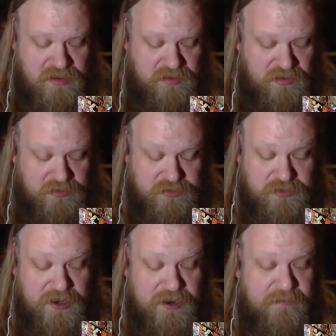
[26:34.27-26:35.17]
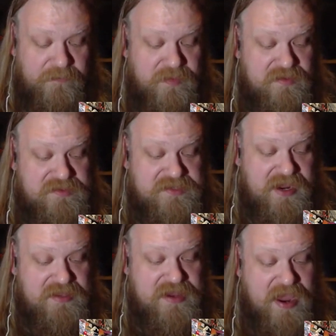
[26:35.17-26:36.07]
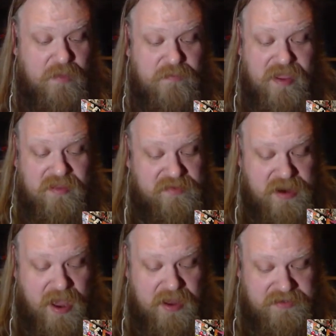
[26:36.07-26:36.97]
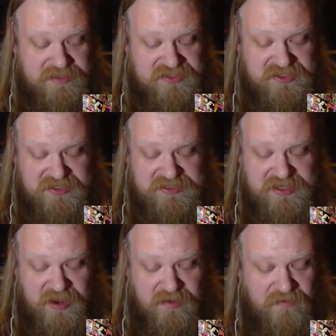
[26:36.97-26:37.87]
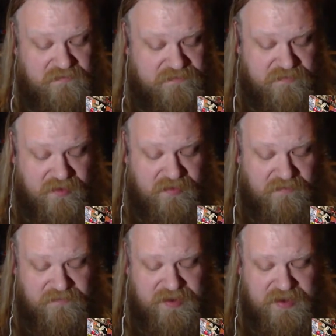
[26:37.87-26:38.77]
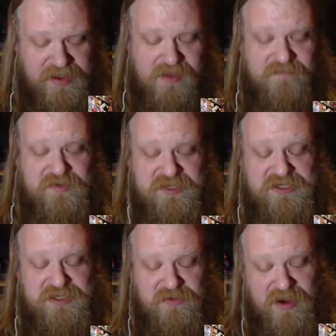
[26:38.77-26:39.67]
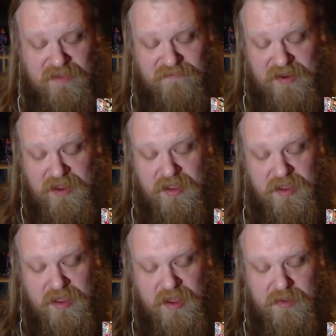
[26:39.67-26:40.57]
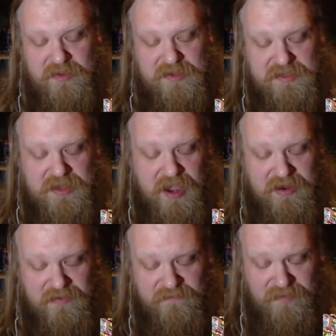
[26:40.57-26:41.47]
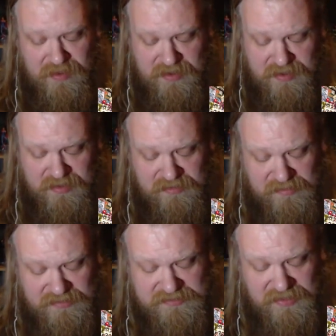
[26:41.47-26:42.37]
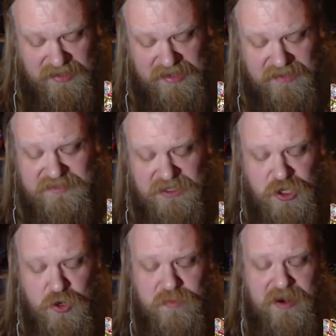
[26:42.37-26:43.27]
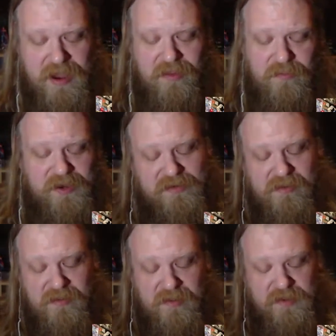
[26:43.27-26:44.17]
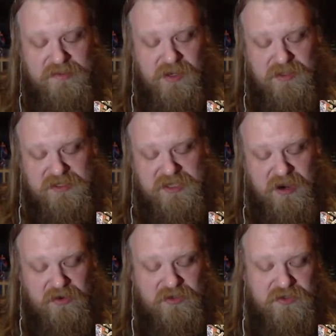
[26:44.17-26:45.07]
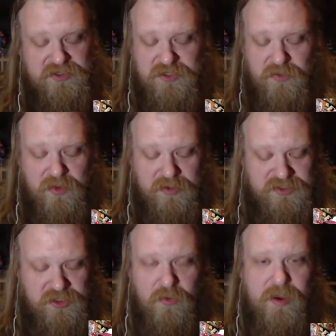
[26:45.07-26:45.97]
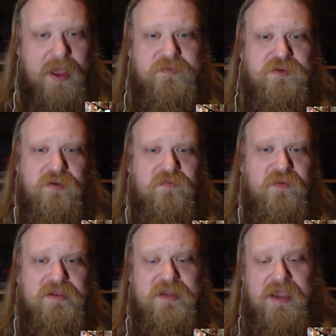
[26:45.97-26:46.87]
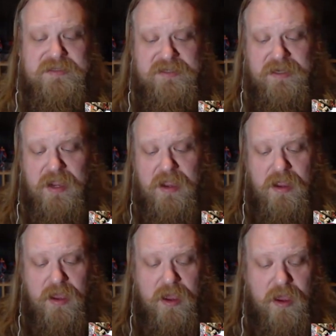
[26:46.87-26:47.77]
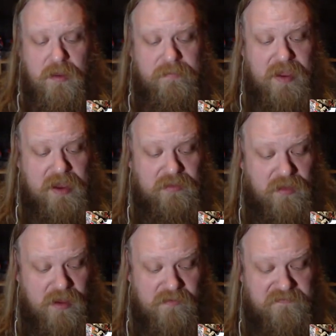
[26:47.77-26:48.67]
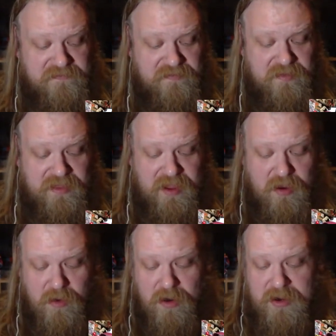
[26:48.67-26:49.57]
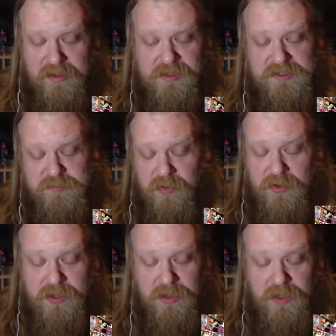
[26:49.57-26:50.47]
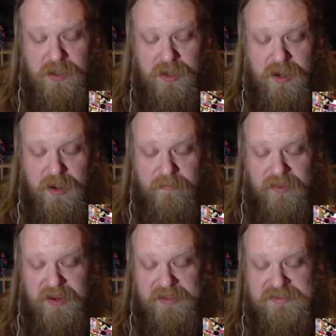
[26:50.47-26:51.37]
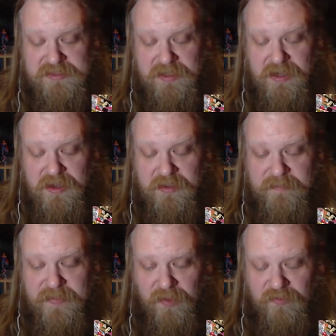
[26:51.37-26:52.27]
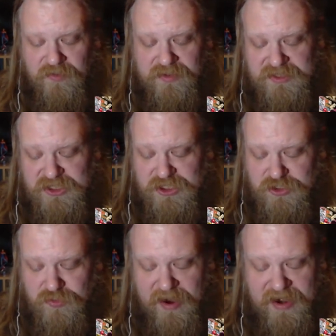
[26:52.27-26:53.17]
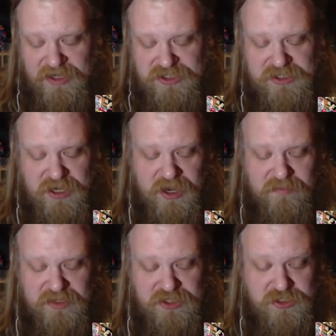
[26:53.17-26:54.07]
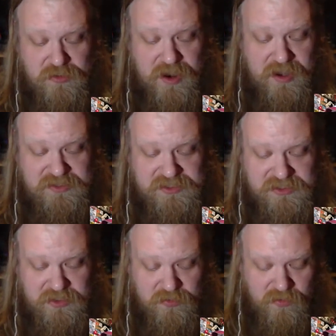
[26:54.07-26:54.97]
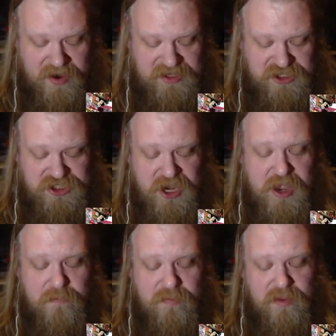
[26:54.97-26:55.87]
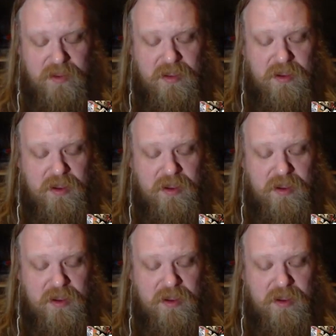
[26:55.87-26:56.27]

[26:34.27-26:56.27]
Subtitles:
a little taken down by the monotonousness of the conversation they're having. It kind of it gives a human element to these characters who are so absolutely fantastic. I love the art in this book. It's really strange. Mitch Gerads does a great job.